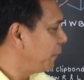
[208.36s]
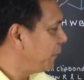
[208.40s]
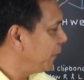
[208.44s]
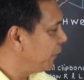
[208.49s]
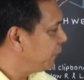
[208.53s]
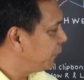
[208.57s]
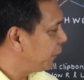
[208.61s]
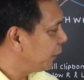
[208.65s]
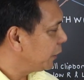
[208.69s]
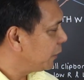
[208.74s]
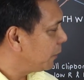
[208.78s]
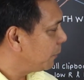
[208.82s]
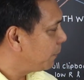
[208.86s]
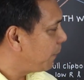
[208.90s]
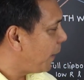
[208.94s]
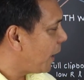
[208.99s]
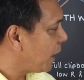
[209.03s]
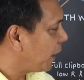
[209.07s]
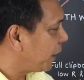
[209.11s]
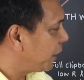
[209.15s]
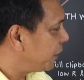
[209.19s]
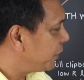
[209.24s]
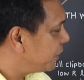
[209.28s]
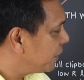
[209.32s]
of inverted
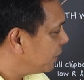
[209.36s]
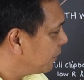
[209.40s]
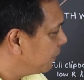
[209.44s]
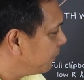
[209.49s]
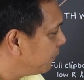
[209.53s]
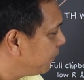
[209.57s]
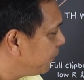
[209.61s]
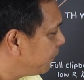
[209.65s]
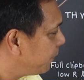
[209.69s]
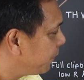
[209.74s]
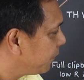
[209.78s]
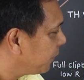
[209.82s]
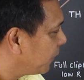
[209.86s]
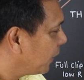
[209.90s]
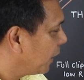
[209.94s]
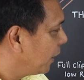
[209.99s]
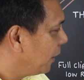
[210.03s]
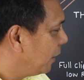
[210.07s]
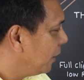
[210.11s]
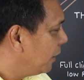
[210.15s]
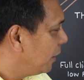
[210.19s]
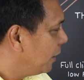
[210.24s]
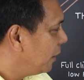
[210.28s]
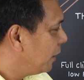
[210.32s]
package,
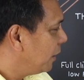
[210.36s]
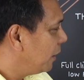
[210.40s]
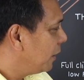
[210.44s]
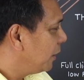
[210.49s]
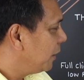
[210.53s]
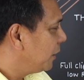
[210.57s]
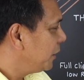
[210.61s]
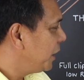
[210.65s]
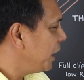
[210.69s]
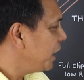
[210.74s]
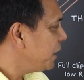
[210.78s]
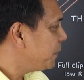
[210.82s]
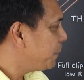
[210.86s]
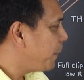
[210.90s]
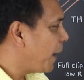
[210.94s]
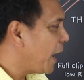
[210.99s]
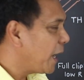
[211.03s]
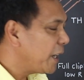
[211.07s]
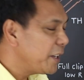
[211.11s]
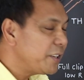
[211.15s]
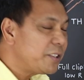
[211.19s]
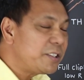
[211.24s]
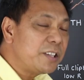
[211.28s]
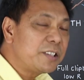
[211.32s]
this
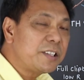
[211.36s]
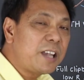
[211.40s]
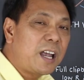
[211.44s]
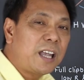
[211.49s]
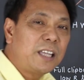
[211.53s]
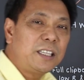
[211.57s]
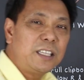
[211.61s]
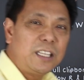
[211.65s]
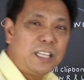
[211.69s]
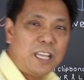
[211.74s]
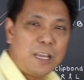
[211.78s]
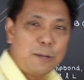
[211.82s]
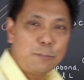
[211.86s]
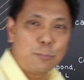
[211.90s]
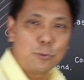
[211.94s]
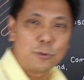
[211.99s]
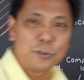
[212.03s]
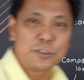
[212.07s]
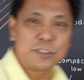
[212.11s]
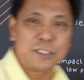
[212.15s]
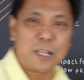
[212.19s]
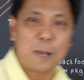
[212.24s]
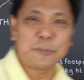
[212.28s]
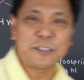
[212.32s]
package design
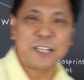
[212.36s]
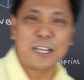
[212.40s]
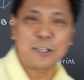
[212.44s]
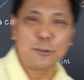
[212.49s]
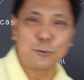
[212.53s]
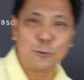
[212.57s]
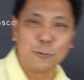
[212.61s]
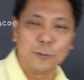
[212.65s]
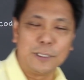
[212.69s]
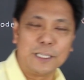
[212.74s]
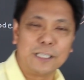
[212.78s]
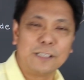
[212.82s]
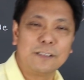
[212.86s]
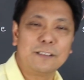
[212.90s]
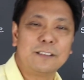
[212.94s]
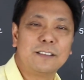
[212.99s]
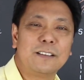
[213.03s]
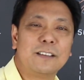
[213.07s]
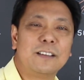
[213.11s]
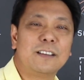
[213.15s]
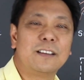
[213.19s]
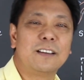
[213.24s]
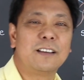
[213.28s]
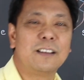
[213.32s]
enables topside cooling.
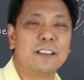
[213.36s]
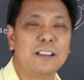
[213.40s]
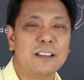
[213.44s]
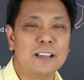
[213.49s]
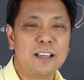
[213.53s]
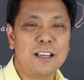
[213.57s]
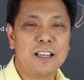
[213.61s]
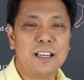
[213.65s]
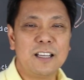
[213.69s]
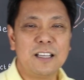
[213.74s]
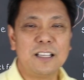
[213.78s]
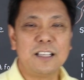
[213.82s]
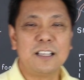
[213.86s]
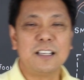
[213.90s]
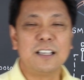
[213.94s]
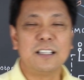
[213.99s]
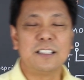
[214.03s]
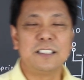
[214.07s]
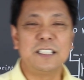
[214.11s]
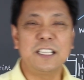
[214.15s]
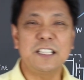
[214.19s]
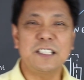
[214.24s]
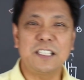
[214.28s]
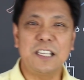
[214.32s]

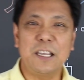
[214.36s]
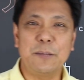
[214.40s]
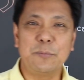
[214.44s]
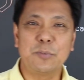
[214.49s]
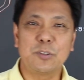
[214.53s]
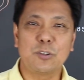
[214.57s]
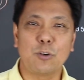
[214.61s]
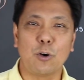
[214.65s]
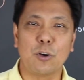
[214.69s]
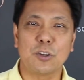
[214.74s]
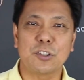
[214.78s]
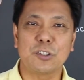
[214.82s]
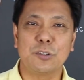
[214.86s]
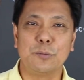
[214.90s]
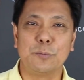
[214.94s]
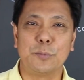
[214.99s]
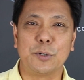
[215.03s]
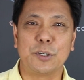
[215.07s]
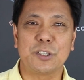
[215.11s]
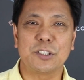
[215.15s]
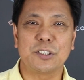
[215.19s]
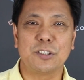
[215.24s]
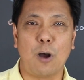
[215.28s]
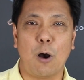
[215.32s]
This gives
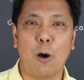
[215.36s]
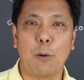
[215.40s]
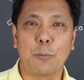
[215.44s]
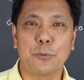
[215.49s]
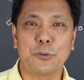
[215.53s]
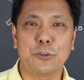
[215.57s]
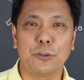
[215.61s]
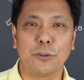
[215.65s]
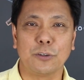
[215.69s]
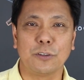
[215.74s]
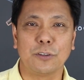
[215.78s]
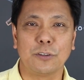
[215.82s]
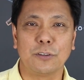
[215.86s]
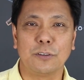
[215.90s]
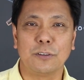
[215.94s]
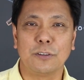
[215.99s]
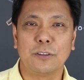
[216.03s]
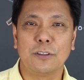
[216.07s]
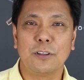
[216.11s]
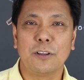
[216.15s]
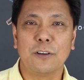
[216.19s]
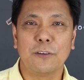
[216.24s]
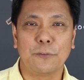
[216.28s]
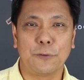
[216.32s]
customers the
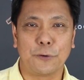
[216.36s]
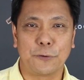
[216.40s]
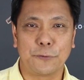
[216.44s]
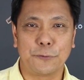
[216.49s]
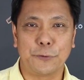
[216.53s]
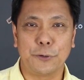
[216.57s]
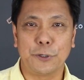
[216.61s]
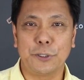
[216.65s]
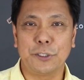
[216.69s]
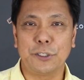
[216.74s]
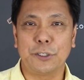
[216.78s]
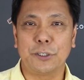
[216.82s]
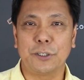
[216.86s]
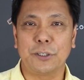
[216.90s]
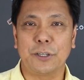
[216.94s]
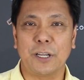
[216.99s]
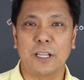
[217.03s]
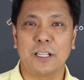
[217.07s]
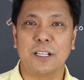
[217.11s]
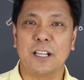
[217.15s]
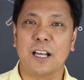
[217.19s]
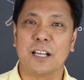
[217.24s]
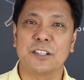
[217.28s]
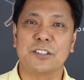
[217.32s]
option for further
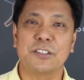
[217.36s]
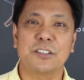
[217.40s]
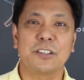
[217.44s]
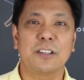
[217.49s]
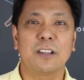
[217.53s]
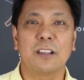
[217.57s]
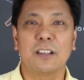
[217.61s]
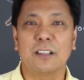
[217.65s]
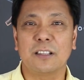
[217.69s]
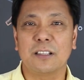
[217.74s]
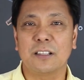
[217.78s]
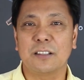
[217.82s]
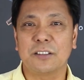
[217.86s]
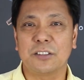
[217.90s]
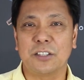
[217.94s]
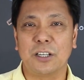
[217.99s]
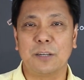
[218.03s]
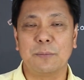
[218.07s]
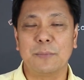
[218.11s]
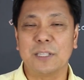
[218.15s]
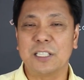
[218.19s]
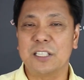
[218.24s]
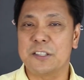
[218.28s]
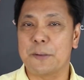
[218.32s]
enhanced
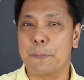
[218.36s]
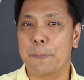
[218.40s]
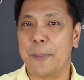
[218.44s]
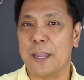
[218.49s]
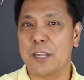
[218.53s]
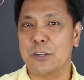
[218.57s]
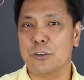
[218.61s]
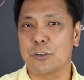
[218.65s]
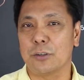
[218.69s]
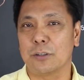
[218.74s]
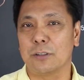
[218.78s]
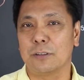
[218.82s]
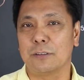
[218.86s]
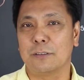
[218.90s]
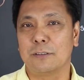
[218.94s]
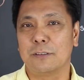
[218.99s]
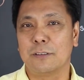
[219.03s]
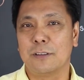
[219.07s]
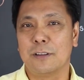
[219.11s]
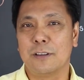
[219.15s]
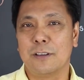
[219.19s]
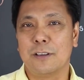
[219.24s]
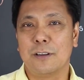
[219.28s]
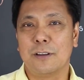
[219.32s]
thermal dissipation
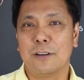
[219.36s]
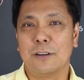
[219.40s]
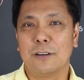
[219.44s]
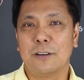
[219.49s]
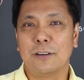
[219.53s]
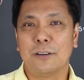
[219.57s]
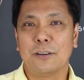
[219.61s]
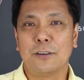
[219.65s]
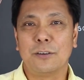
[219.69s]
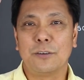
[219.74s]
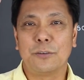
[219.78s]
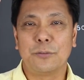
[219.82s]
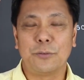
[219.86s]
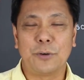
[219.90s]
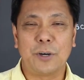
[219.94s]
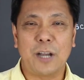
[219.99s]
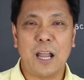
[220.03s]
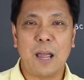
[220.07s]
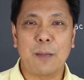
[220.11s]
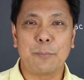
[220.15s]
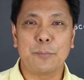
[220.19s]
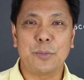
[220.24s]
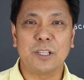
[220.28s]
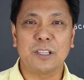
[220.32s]
where
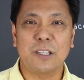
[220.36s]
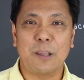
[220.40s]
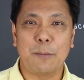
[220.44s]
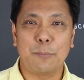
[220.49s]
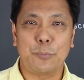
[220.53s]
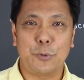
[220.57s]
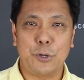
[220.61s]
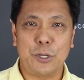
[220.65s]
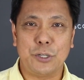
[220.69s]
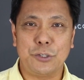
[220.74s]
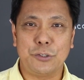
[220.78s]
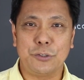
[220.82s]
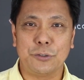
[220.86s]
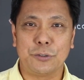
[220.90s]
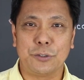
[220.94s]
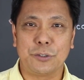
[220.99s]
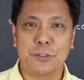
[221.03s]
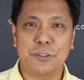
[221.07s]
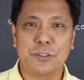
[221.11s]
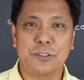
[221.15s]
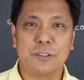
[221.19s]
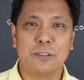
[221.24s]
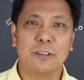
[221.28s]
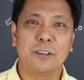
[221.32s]
ambient
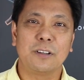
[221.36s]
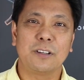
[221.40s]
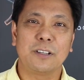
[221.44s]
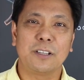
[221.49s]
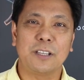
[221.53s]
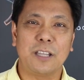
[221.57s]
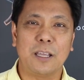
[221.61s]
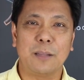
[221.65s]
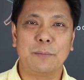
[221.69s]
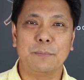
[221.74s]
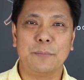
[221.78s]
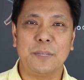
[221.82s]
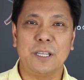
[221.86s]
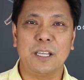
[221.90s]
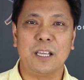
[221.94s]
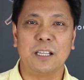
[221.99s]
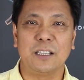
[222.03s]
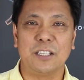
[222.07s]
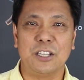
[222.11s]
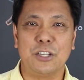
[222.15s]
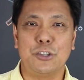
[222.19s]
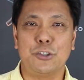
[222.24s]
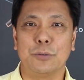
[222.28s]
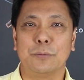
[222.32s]
temperatures can be
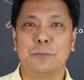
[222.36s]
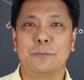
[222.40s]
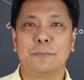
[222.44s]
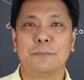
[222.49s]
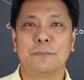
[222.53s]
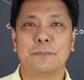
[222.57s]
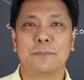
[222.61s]
an issue.